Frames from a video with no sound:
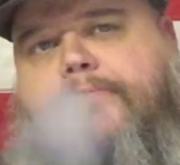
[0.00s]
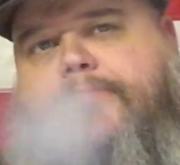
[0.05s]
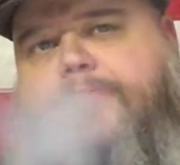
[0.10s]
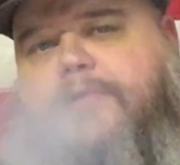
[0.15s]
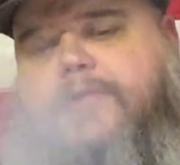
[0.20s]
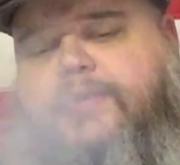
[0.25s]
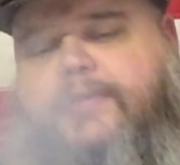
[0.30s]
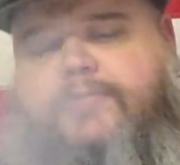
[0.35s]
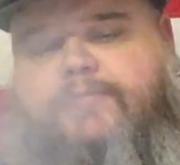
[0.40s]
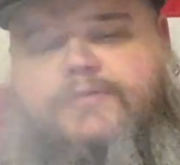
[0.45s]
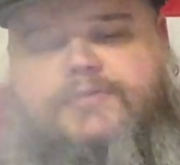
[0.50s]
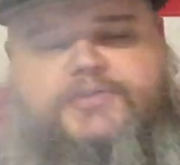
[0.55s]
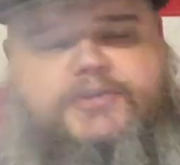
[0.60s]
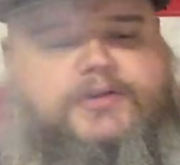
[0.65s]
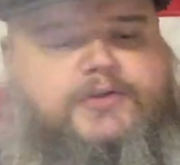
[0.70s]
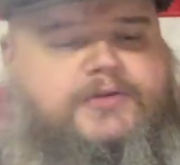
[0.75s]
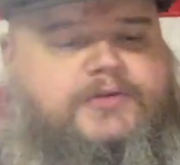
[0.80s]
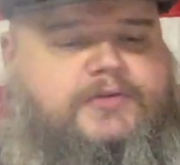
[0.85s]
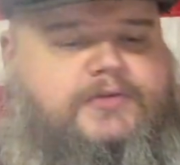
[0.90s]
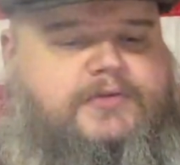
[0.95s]
And it was
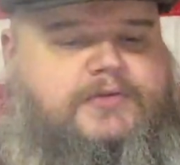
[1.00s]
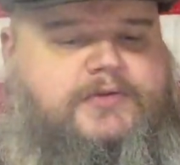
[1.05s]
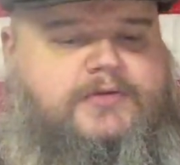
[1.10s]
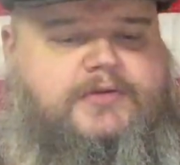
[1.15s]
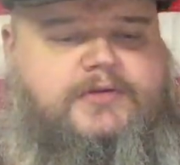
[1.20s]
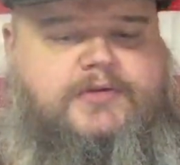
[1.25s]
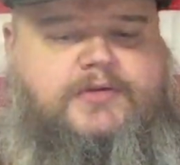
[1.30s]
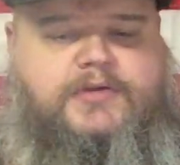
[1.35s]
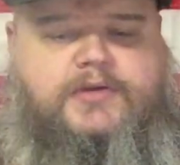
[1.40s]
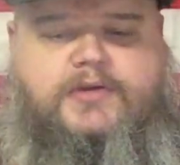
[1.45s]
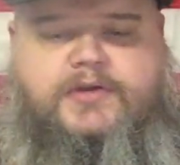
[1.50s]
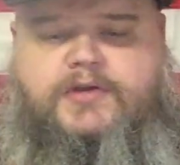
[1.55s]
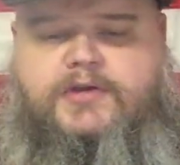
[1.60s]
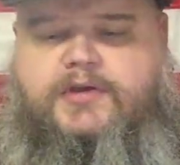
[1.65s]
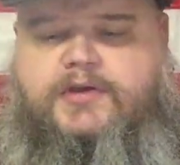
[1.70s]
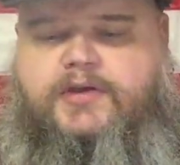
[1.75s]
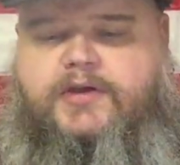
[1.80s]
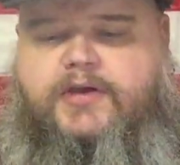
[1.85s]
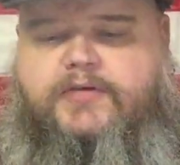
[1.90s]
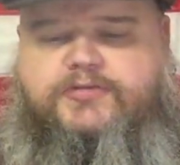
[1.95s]
a
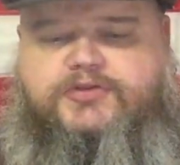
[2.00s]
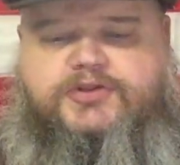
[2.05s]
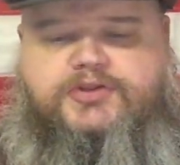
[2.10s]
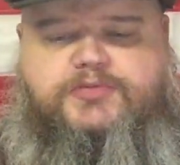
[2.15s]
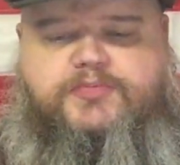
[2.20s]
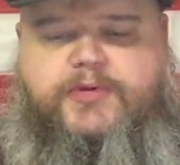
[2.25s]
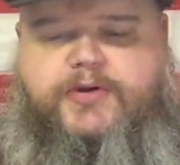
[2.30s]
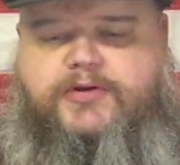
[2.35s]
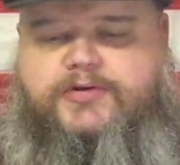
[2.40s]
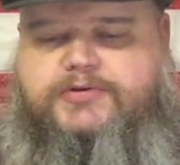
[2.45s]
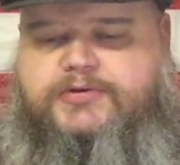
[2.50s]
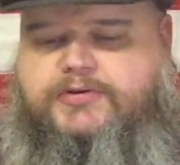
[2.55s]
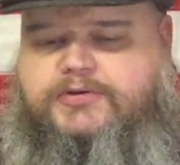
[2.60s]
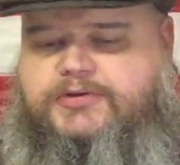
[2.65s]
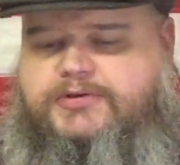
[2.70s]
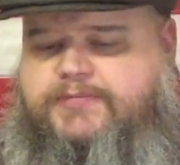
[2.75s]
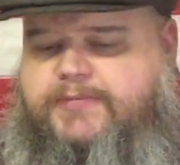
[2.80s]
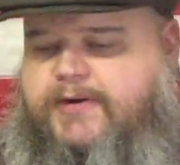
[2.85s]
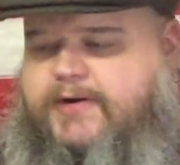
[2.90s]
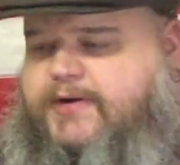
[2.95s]
spiritual
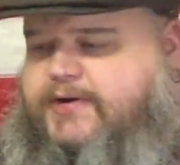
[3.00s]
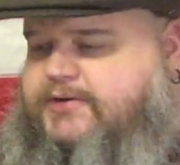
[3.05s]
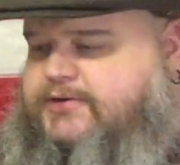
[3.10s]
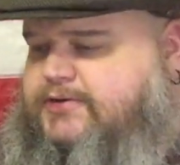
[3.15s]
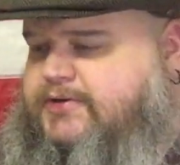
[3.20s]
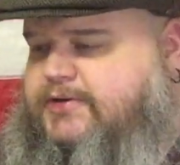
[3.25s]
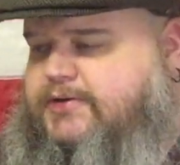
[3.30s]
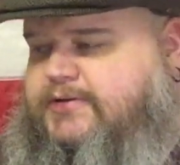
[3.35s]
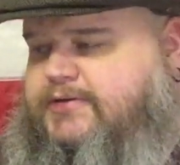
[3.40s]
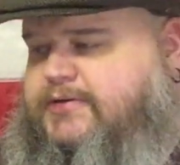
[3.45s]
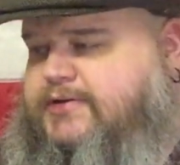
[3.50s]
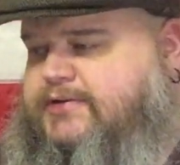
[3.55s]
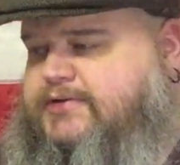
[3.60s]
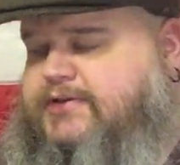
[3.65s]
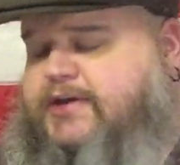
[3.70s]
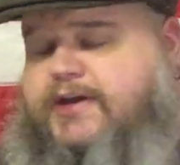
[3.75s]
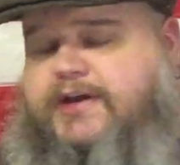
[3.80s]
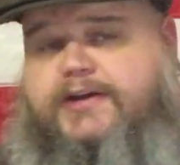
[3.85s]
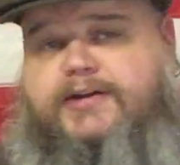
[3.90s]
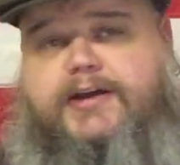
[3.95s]
experience because
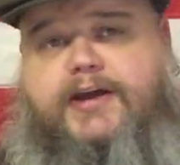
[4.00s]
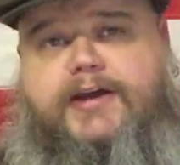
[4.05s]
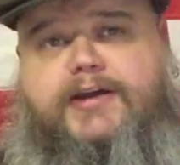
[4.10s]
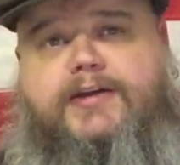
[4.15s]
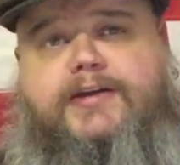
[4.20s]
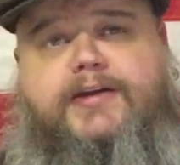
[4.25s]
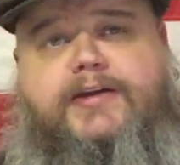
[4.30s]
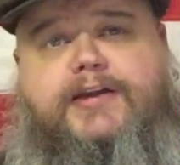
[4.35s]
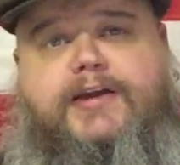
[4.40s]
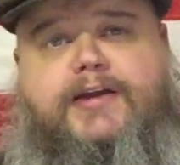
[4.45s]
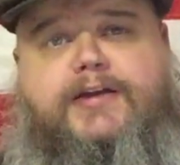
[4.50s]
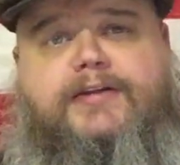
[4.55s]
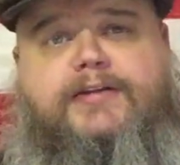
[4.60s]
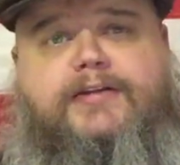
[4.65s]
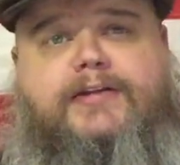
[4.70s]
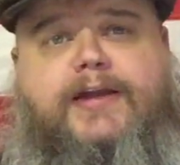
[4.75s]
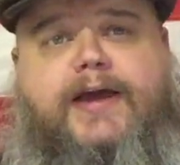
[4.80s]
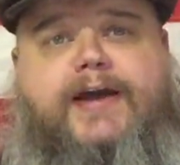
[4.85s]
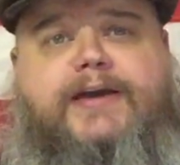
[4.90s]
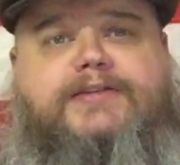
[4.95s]
I hadn't had any
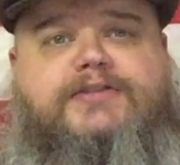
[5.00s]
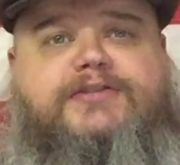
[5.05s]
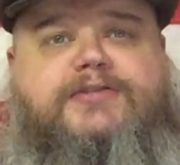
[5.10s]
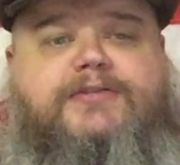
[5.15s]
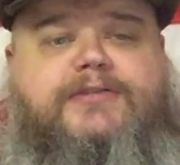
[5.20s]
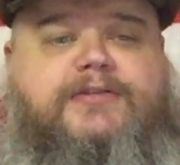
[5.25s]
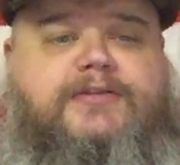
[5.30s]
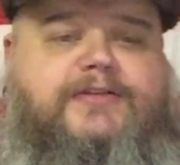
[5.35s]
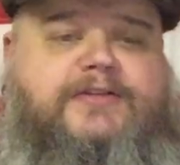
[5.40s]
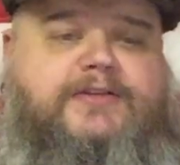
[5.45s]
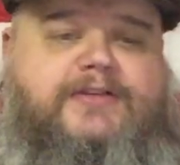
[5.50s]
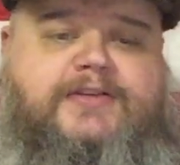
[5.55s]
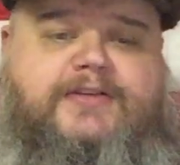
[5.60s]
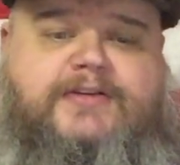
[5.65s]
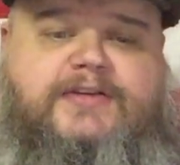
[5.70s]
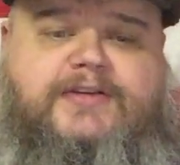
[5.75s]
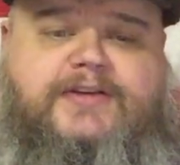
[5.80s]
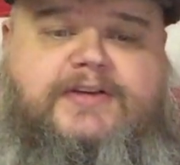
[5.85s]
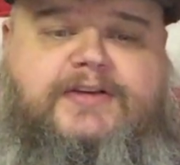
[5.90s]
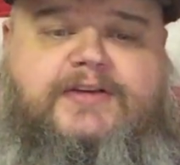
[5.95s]
lats or
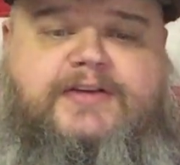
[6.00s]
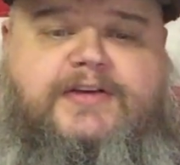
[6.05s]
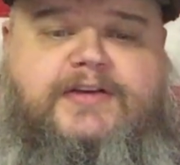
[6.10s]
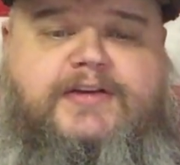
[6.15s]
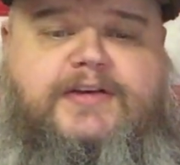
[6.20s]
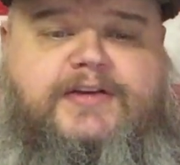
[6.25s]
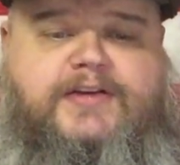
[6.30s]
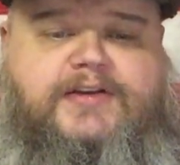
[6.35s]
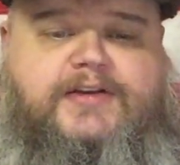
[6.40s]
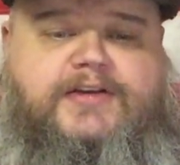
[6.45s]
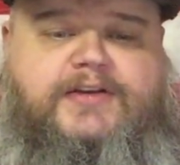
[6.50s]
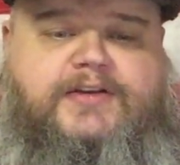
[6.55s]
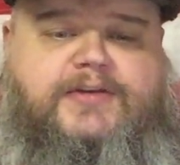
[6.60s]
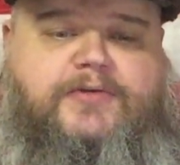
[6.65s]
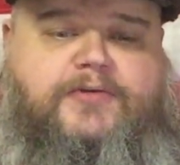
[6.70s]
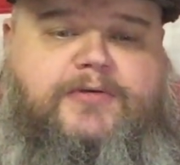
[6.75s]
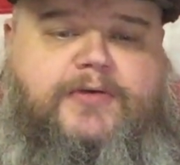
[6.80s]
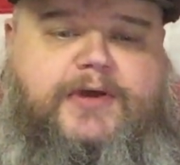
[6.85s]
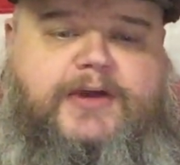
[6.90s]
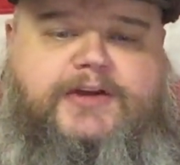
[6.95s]

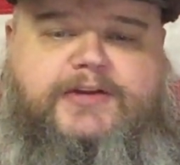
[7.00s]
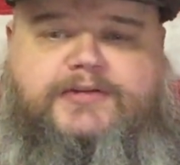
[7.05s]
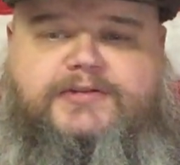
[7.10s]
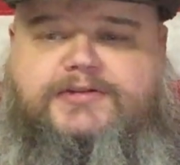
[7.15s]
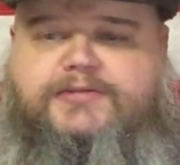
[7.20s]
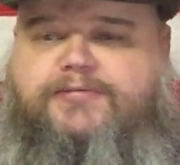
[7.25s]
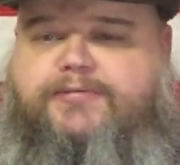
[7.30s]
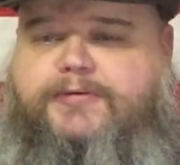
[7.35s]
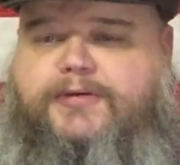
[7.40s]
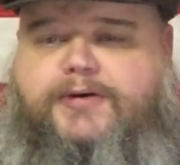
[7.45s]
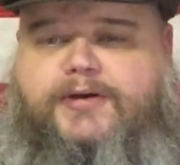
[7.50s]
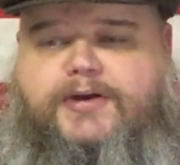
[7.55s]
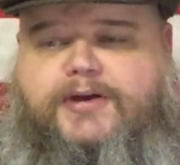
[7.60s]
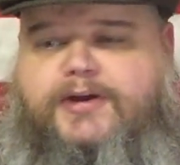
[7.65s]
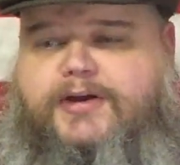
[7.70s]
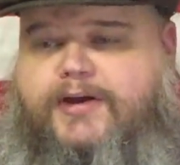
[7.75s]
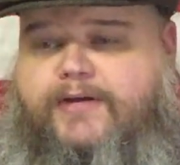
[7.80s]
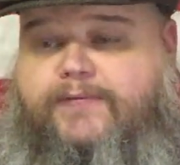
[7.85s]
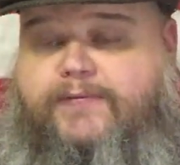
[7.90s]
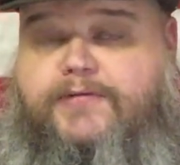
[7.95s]
orientals for
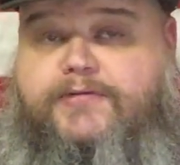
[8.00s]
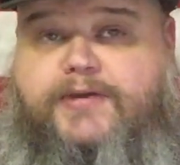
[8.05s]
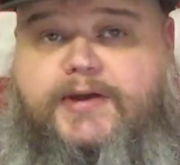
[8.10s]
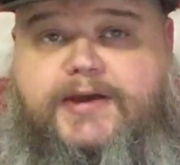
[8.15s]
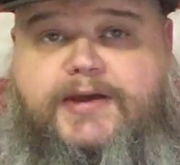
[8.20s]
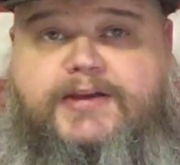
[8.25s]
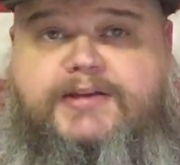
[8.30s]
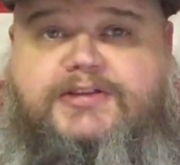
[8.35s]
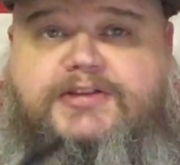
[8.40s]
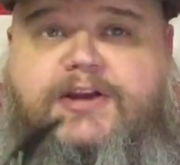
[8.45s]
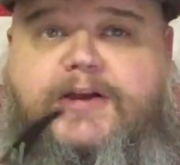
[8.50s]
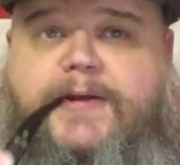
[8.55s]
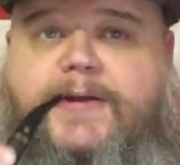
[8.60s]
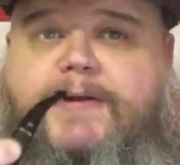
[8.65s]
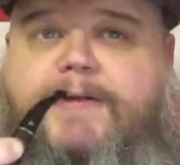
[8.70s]
a few days.